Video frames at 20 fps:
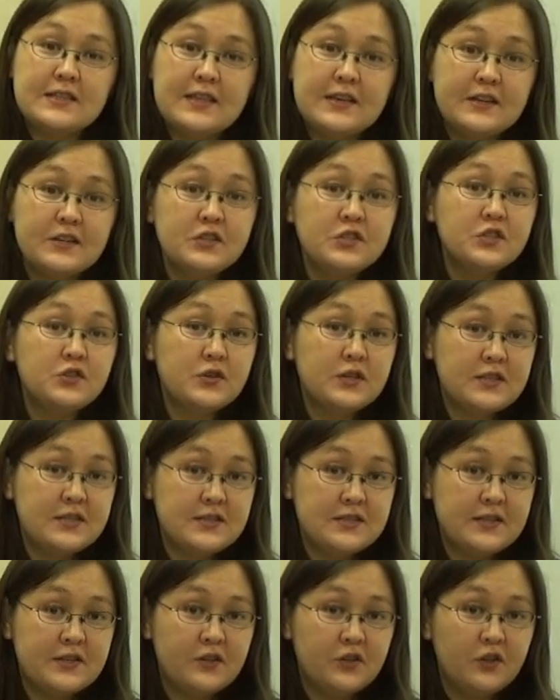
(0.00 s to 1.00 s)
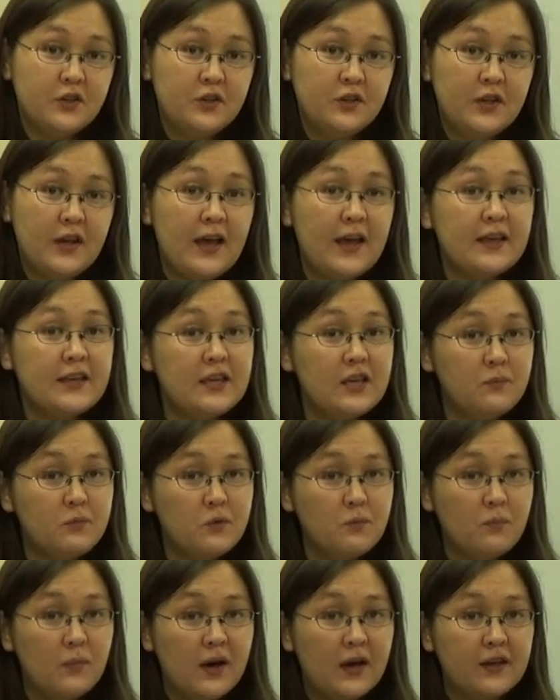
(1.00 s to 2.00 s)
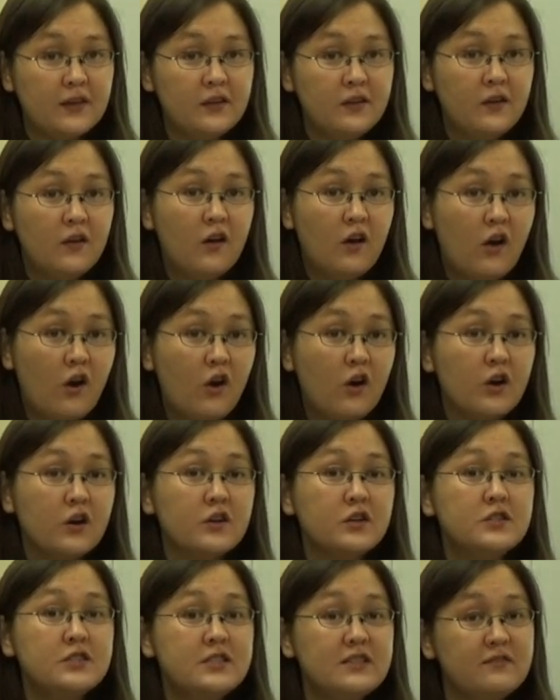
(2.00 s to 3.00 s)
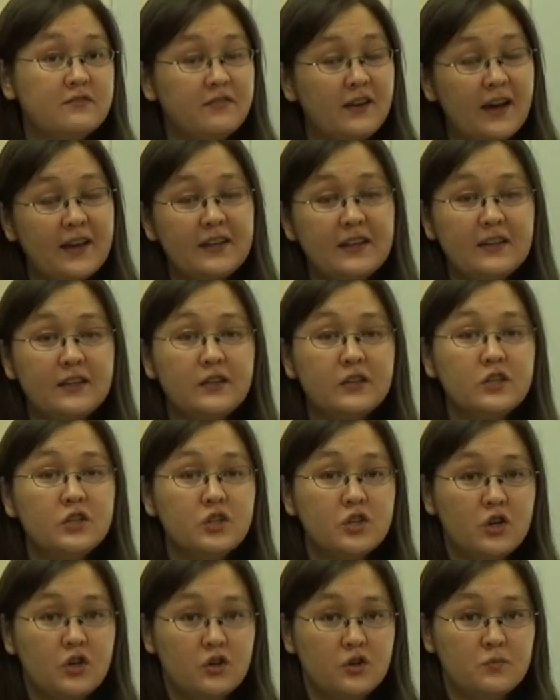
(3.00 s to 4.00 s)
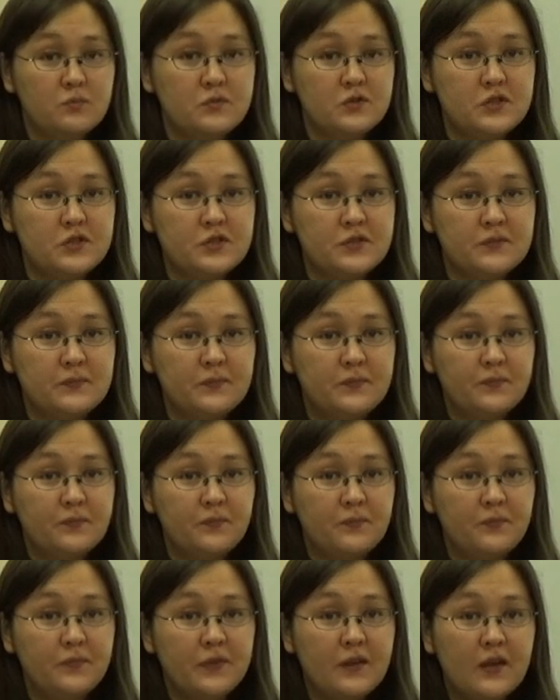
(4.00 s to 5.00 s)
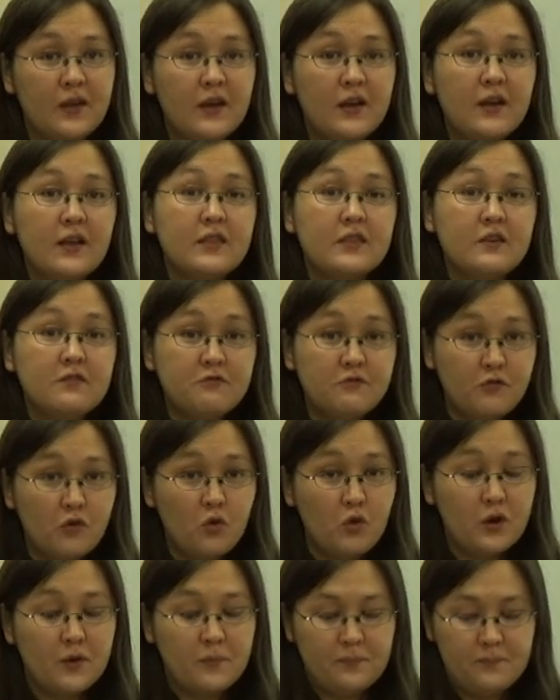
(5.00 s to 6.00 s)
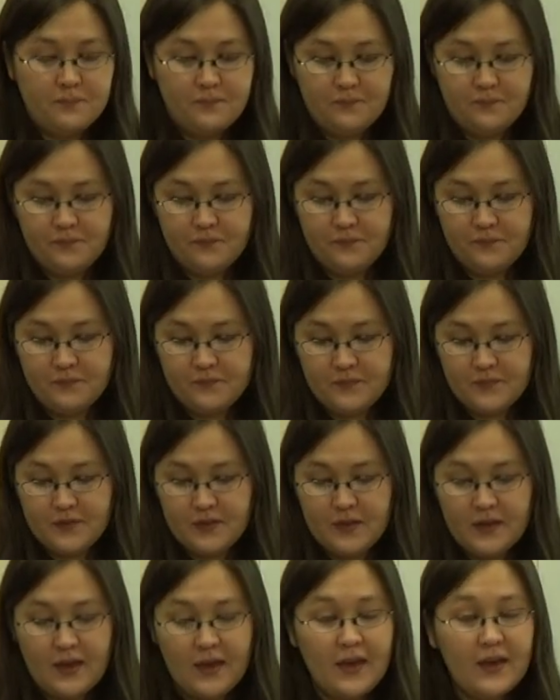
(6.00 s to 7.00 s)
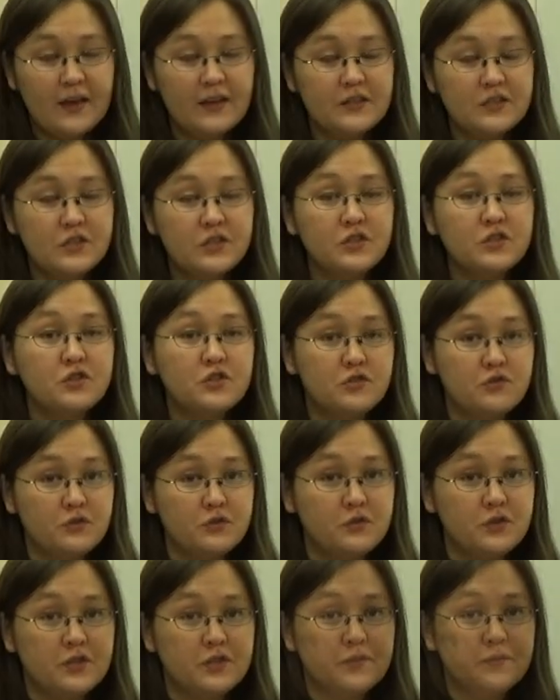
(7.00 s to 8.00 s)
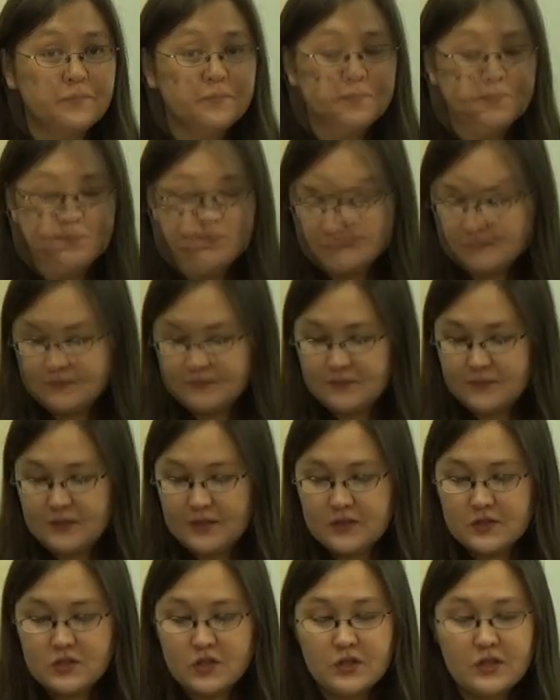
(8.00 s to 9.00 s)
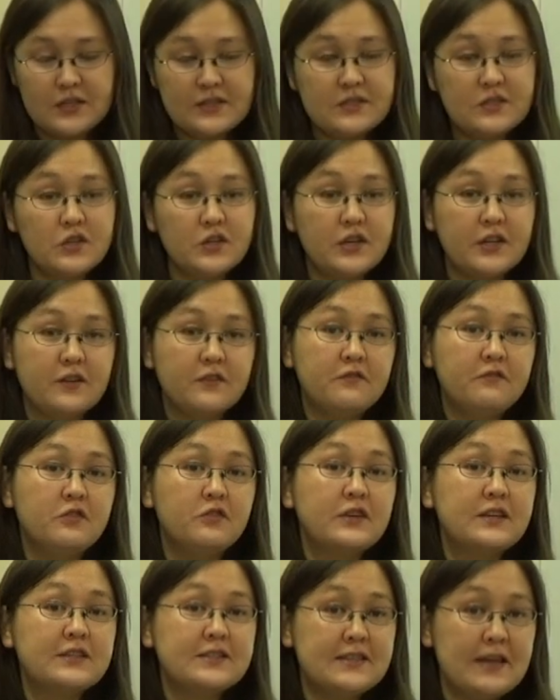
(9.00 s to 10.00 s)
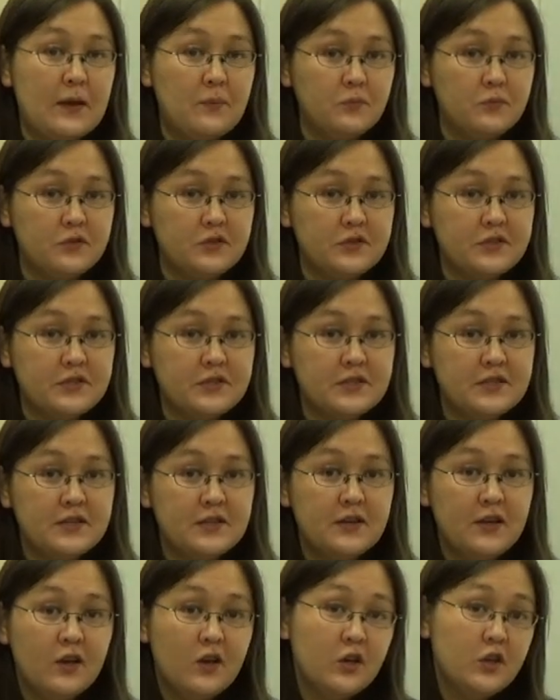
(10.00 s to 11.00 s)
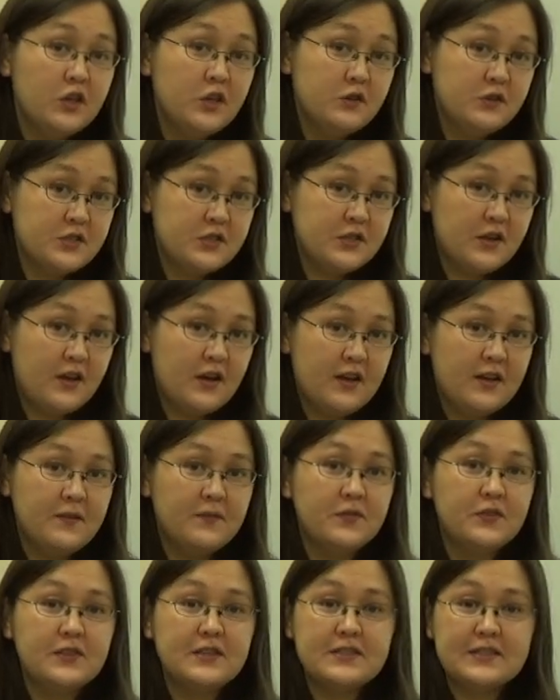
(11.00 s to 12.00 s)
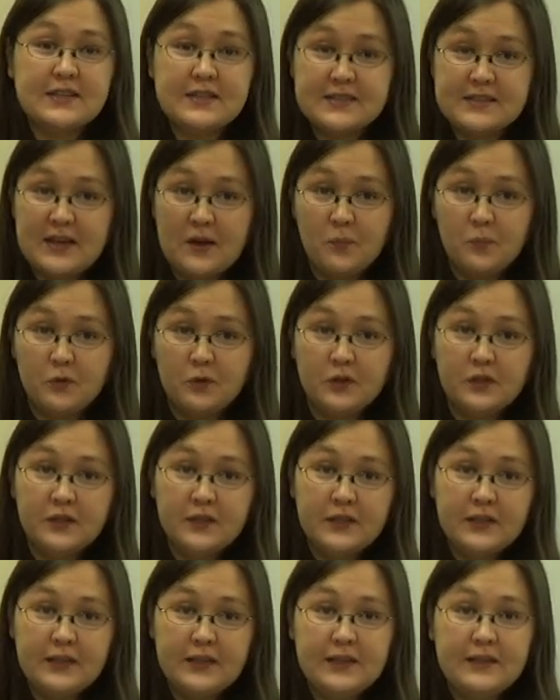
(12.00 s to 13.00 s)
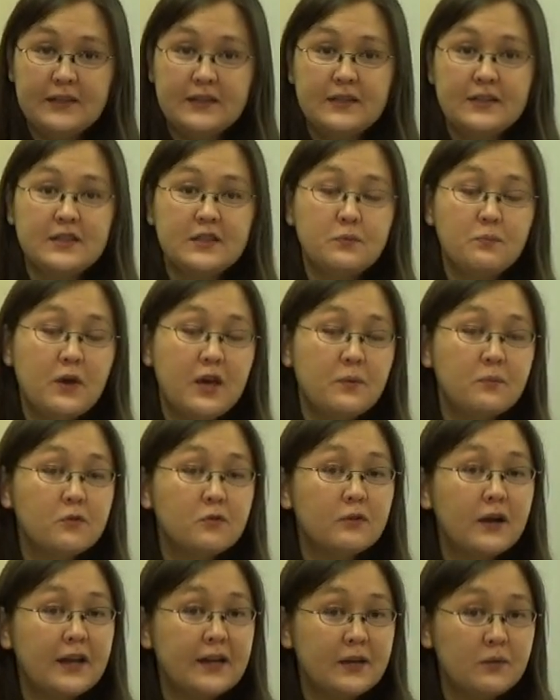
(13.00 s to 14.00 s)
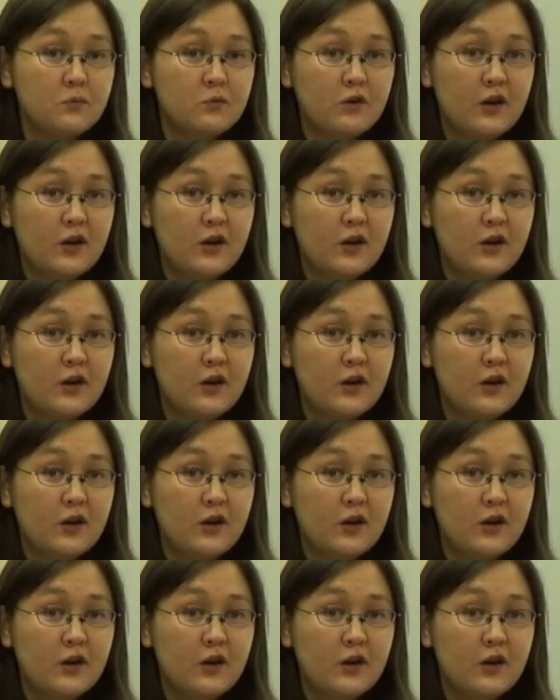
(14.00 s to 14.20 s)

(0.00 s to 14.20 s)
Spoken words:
Things to consider and keep in mind are defining terms, the form, and truth. So let's look at a few examples. You saw this example in the paper writing